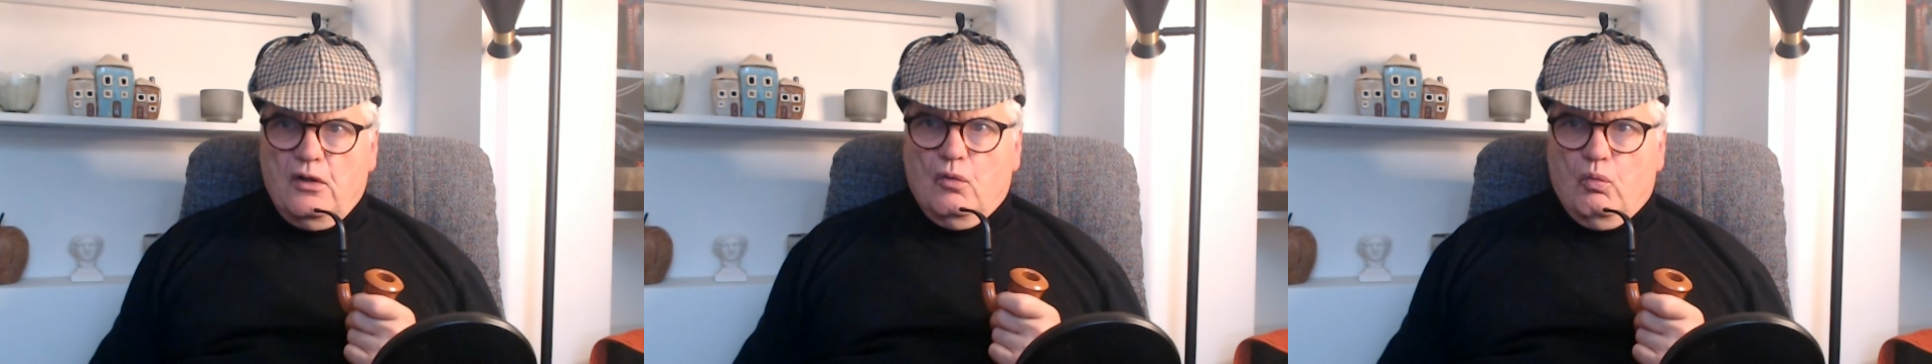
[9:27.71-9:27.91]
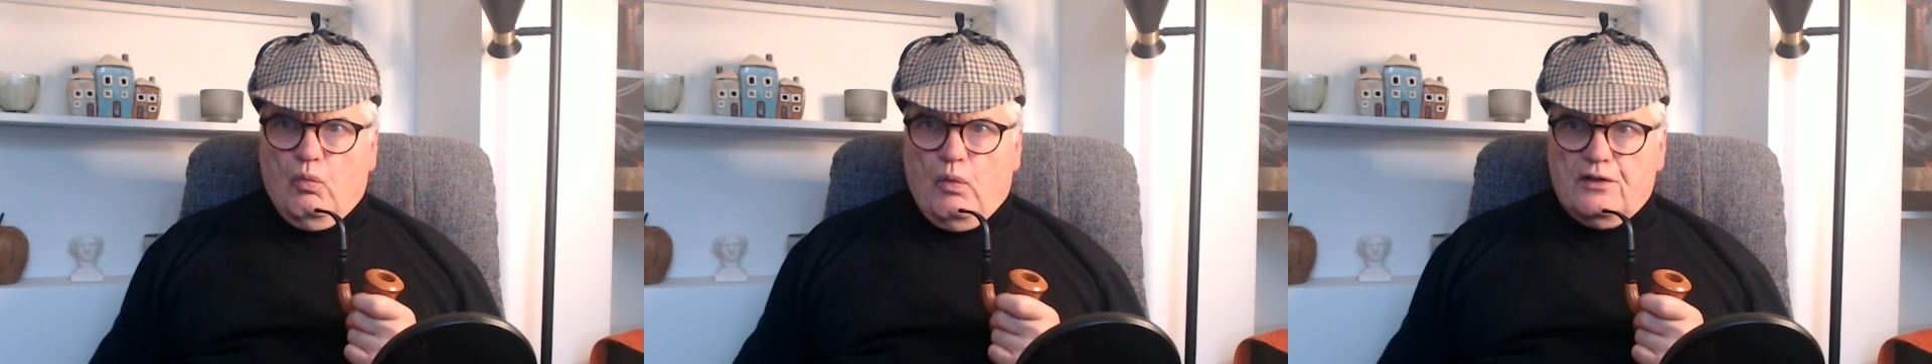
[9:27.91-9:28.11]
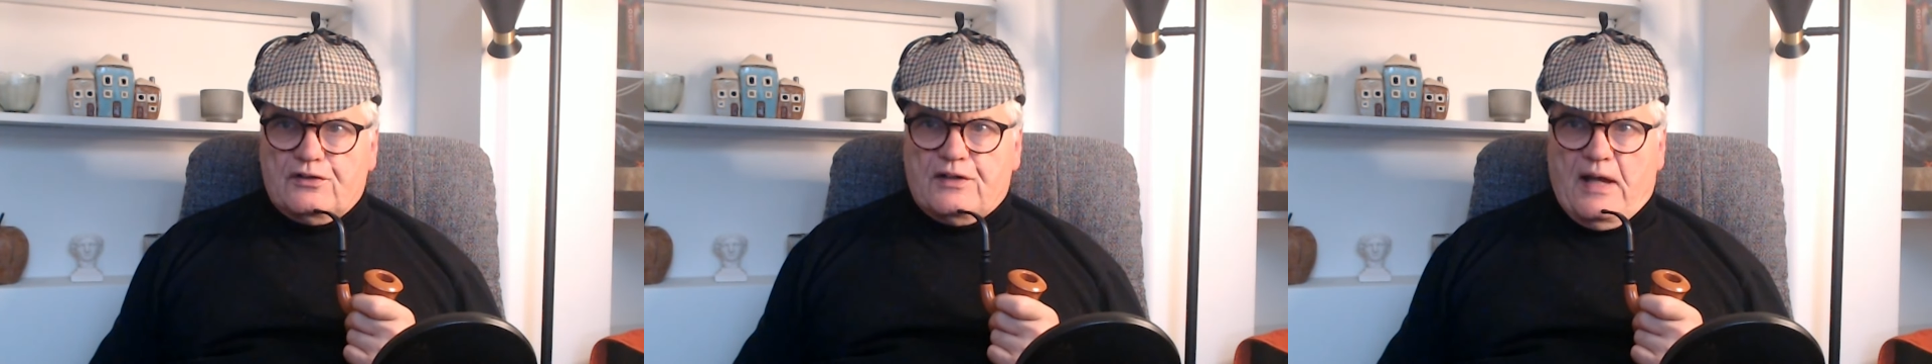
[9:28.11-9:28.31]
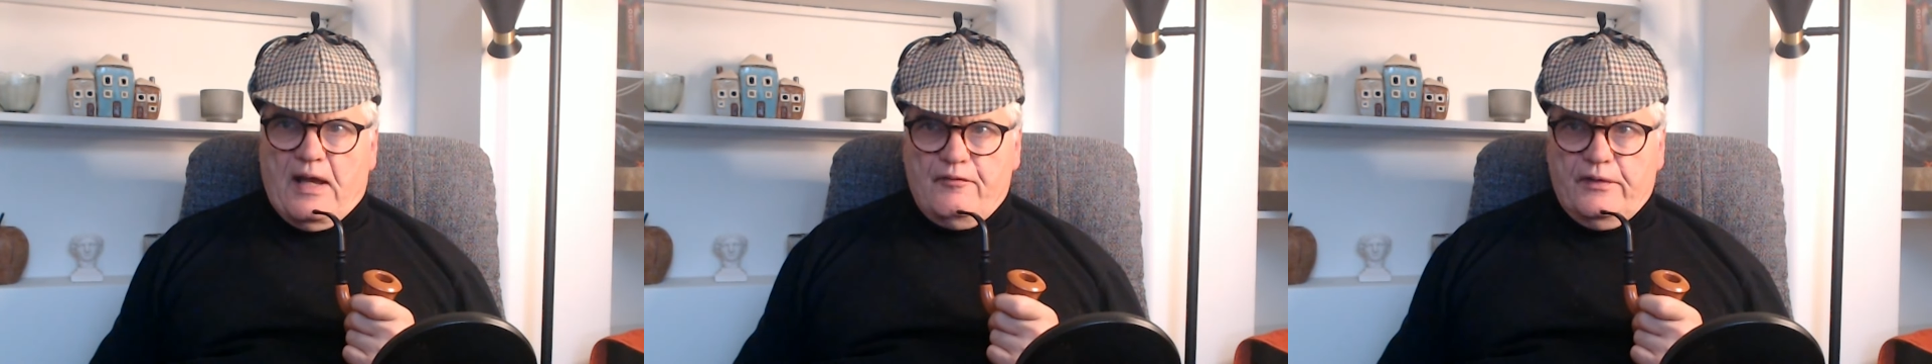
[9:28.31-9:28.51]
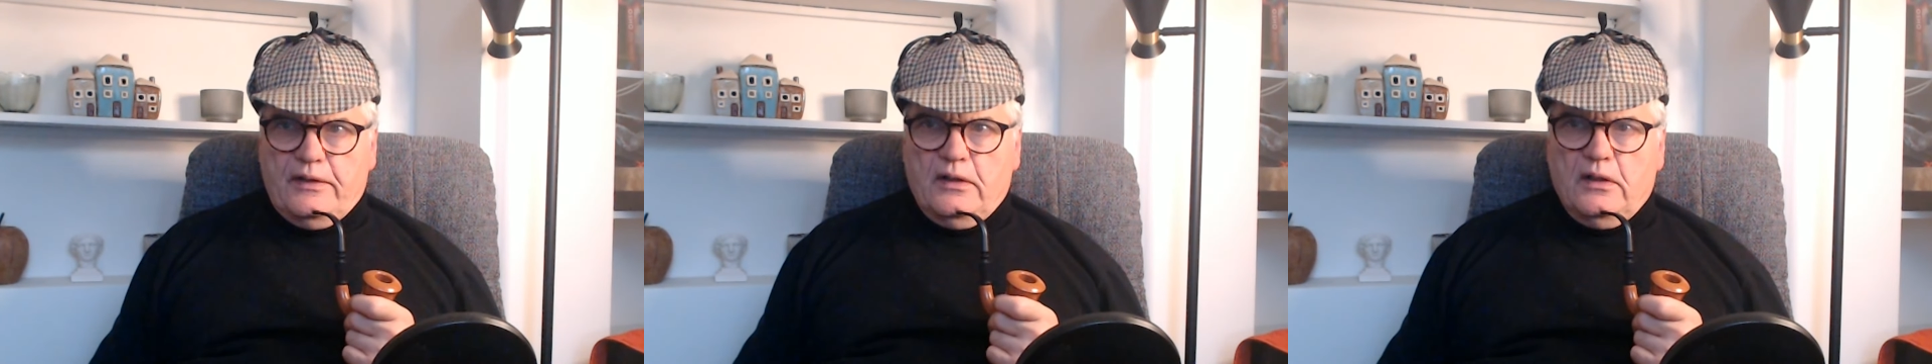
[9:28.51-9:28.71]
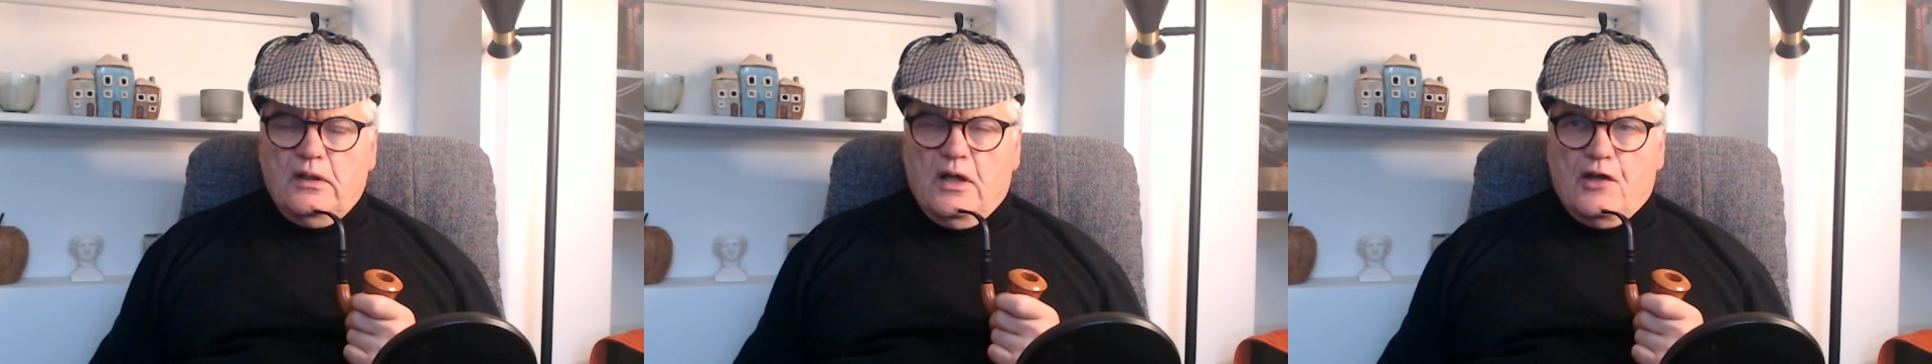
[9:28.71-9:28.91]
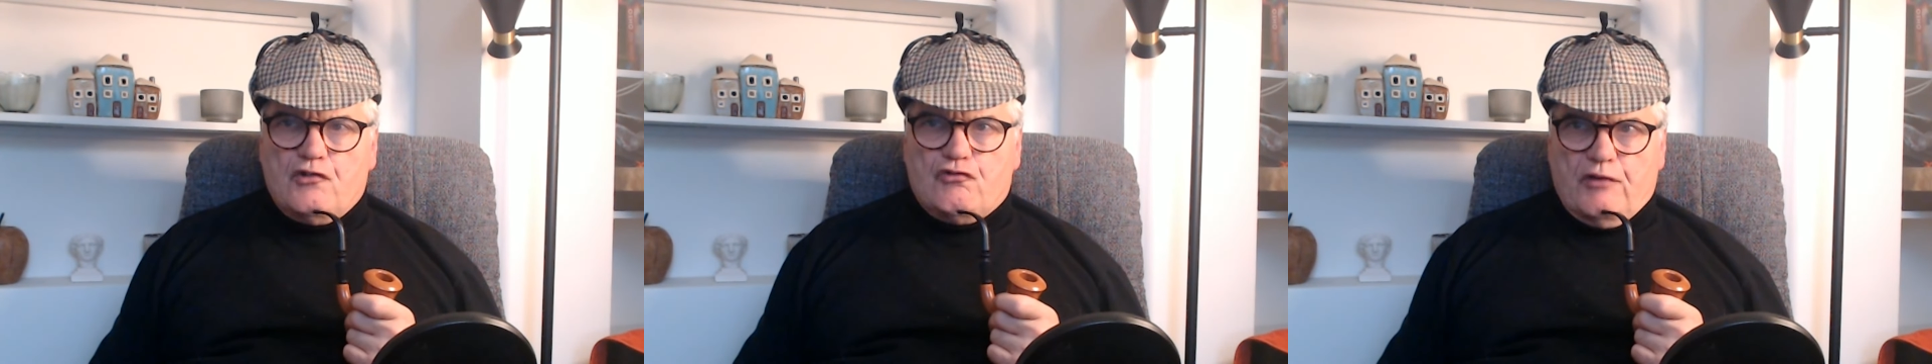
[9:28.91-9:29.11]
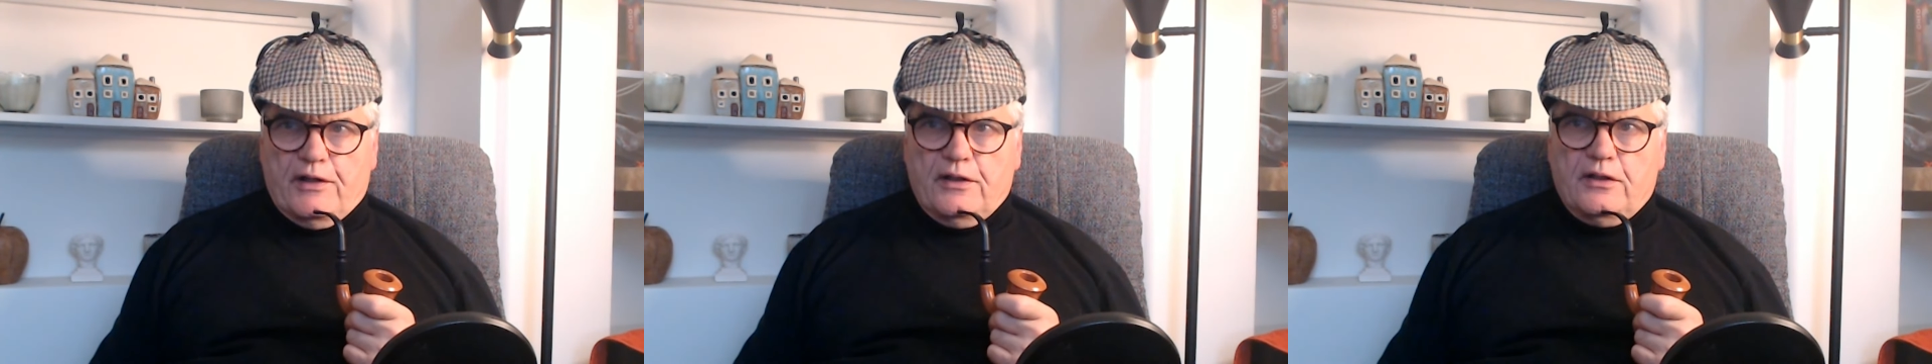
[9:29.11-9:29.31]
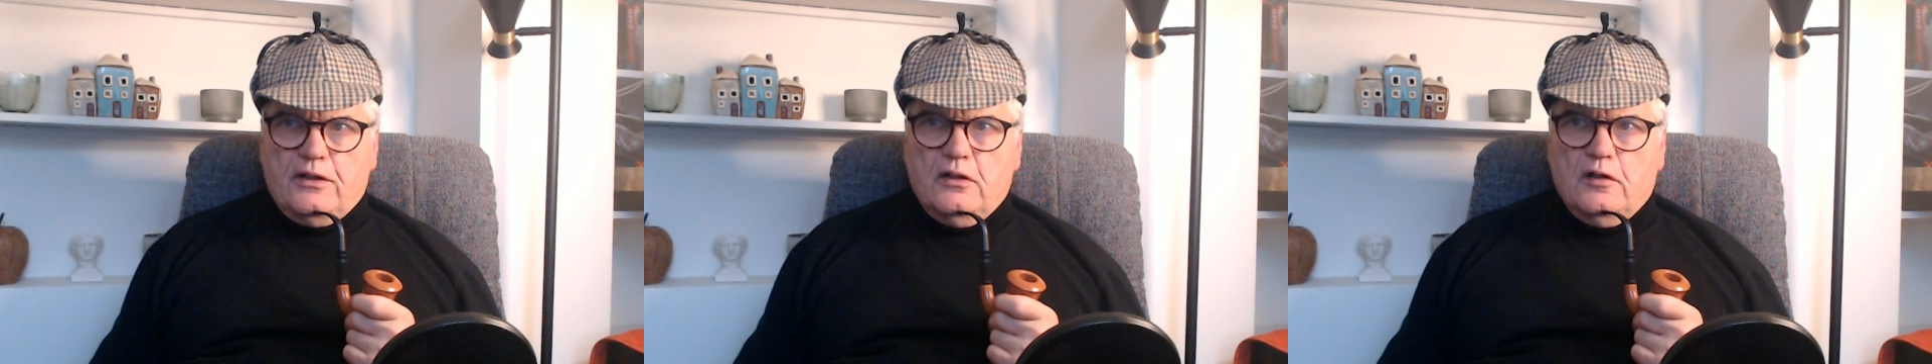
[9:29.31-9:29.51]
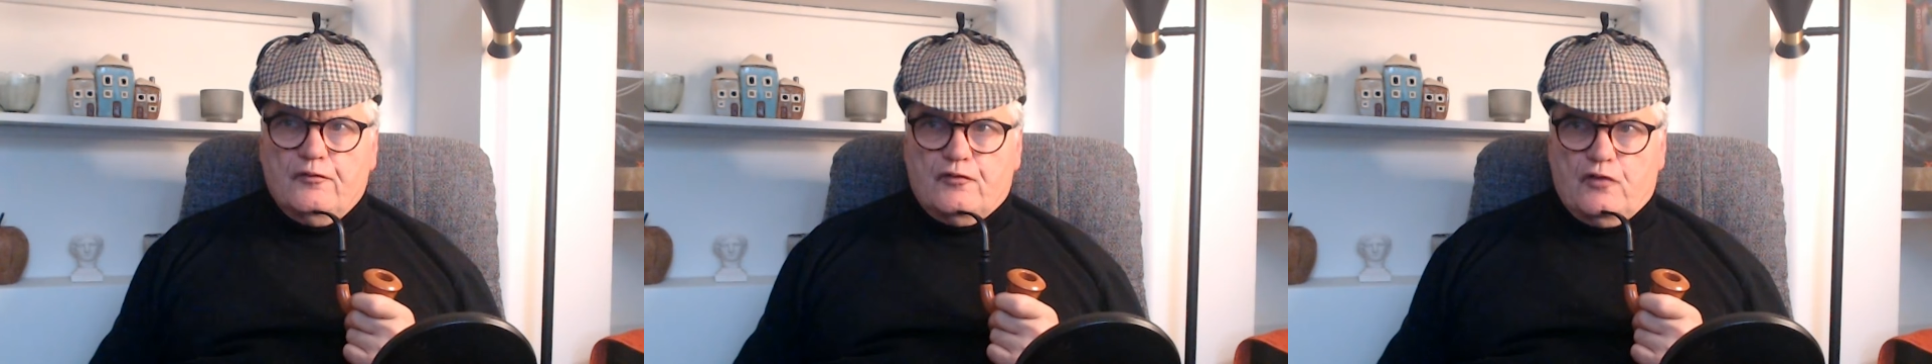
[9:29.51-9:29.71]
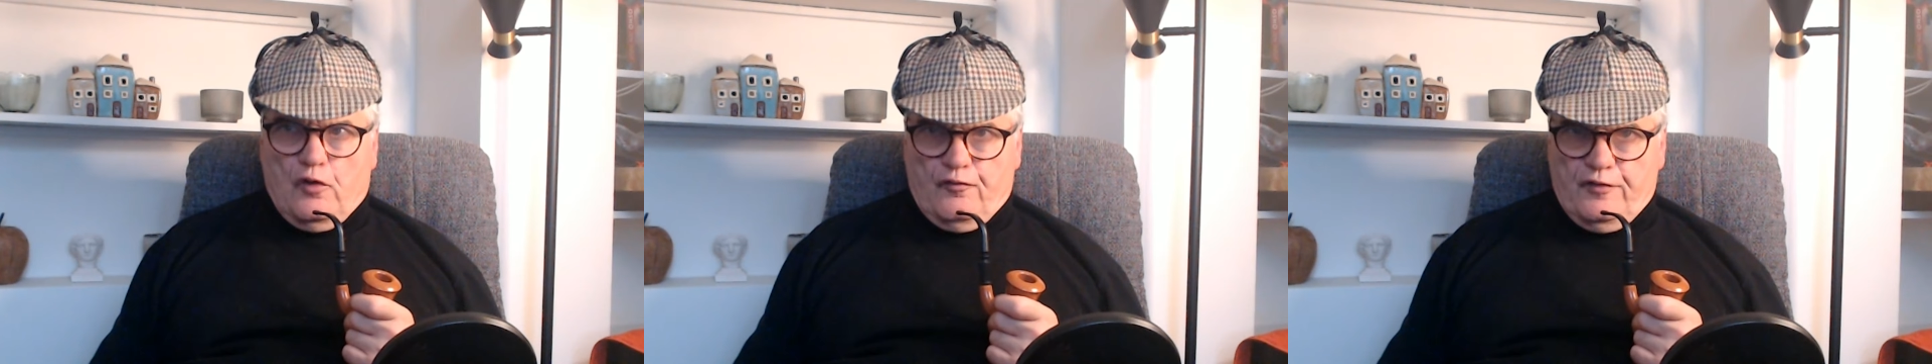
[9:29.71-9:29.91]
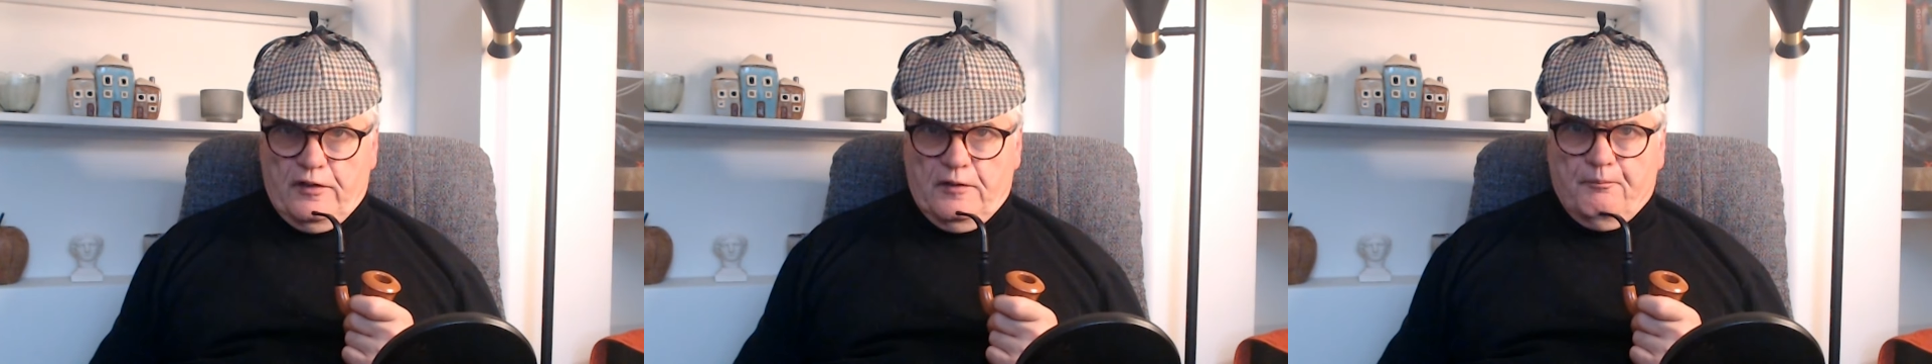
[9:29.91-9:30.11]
whilst having a drink of coffee.